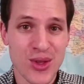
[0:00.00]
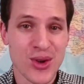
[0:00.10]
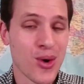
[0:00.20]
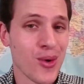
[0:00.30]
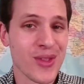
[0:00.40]
the
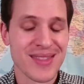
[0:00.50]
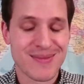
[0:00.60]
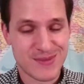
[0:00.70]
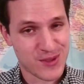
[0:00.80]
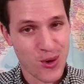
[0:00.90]
cold, and
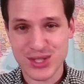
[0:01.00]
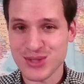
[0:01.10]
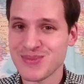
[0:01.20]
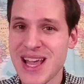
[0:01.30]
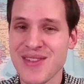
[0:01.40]
of
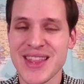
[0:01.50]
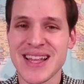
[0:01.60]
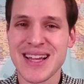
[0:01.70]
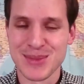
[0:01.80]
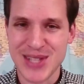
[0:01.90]
course, everything
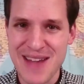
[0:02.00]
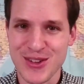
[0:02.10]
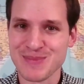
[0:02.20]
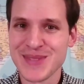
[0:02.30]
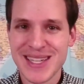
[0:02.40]
that comes after.